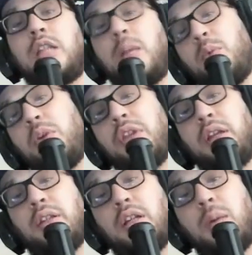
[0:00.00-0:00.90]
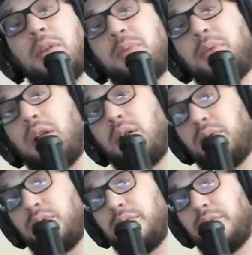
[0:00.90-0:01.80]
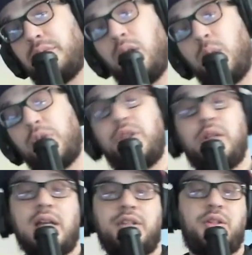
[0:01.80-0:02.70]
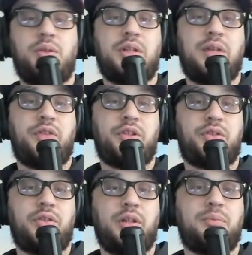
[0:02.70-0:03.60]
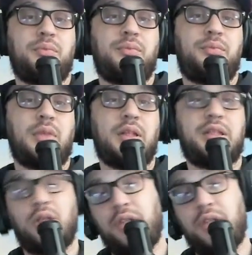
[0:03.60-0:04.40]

Tell me what you think in the comments below. We'll see you guys Tuesday for the stream. Until